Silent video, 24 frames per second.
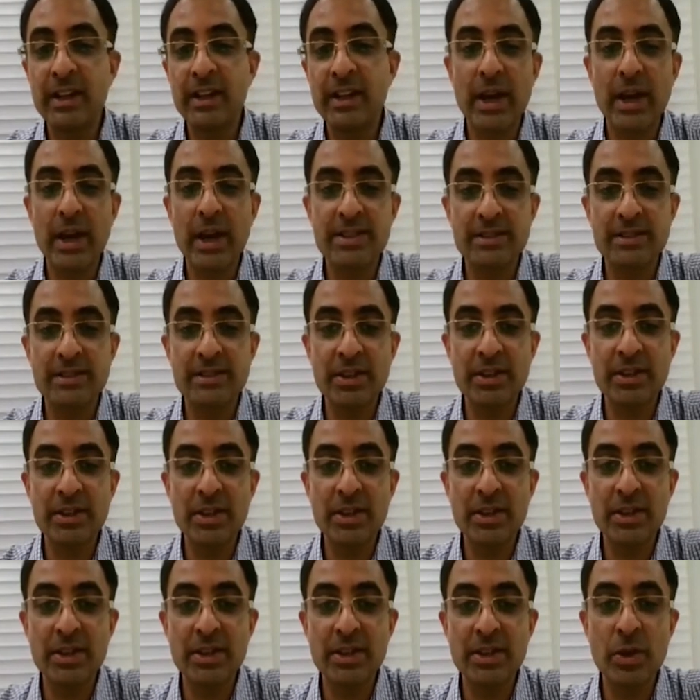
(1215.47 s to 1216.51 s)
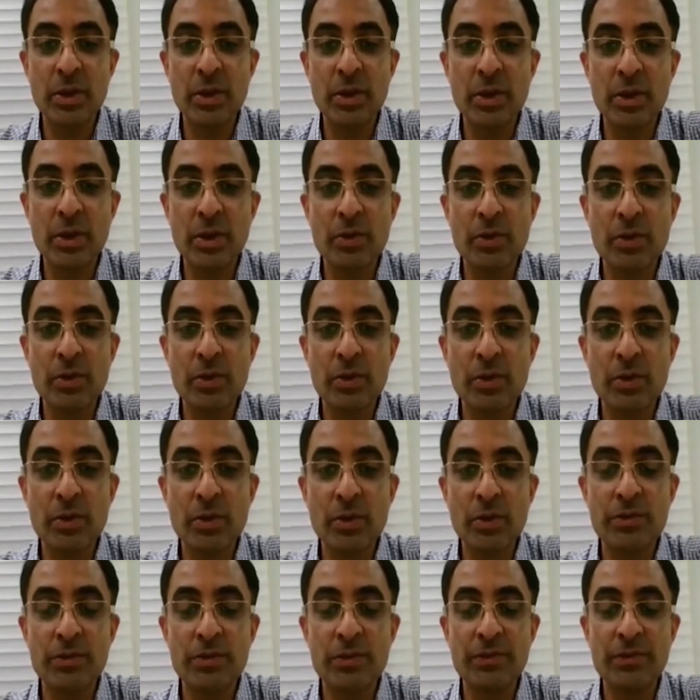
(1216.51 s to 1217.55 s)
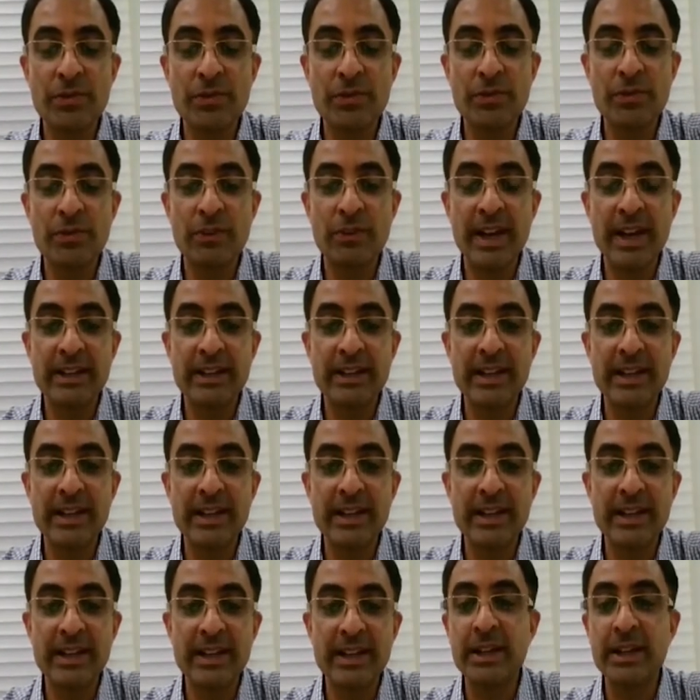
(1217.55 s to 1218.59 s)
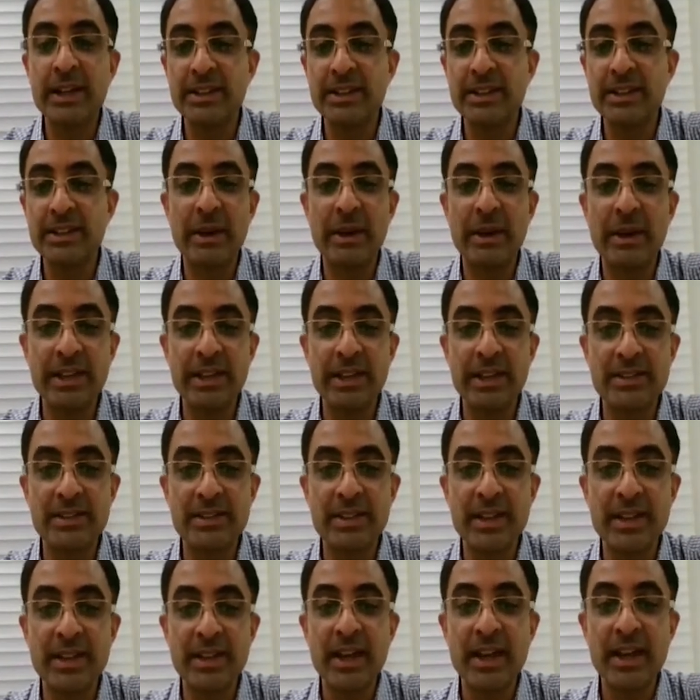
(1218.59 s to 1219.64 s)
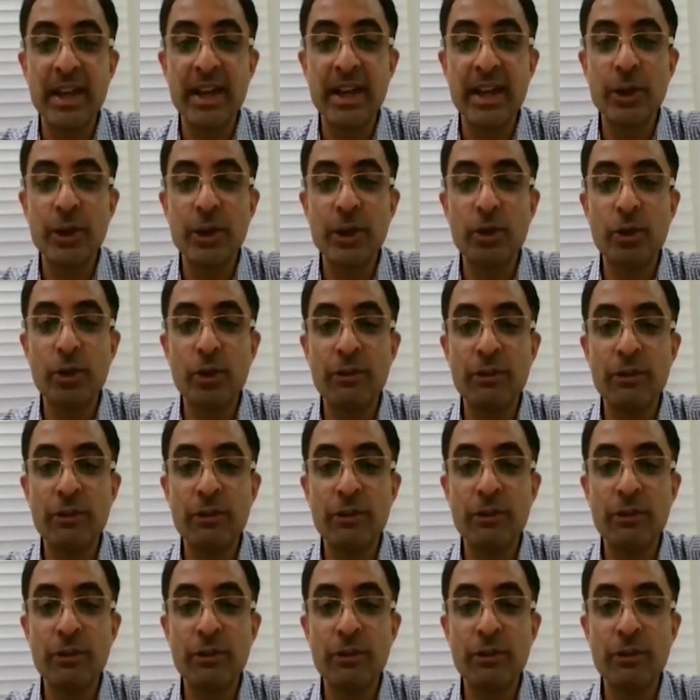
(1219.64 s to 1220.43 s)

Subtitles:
So as you find that the interstitial edema increases, you find that